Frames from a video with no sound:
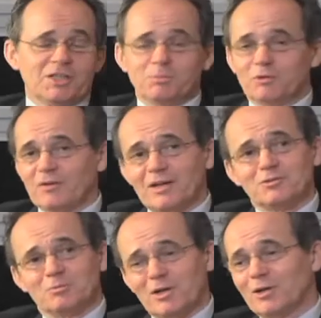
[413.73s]
Cheaper,
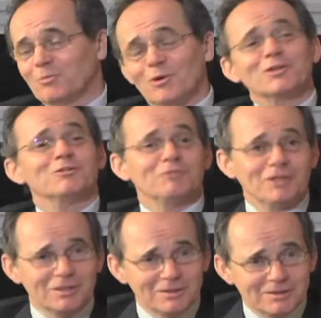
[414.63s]
faster, better, more
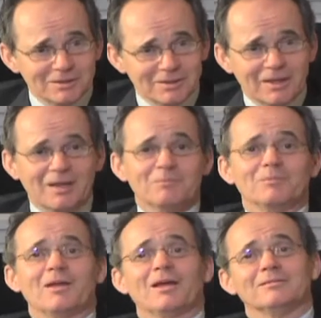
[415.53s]
convenient.
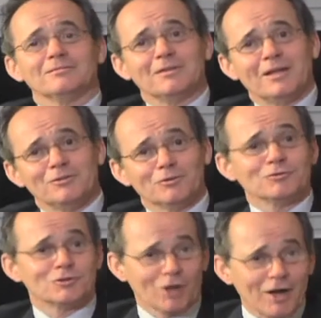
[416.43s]
And your
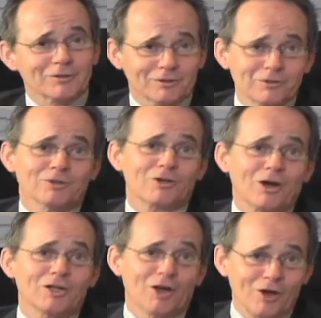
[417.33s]
doctor, your
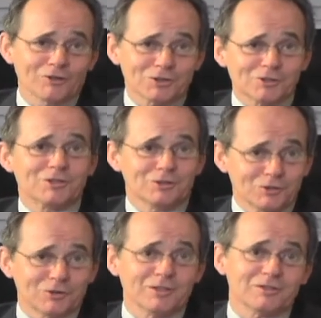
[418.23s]
cardiologist, can
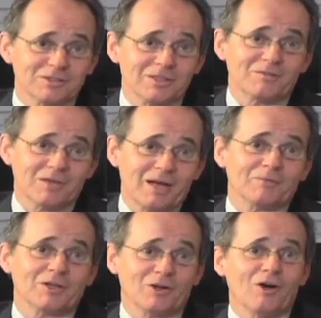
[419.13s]
do it instead of
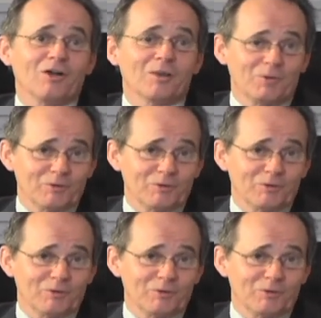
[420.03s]
having to call up the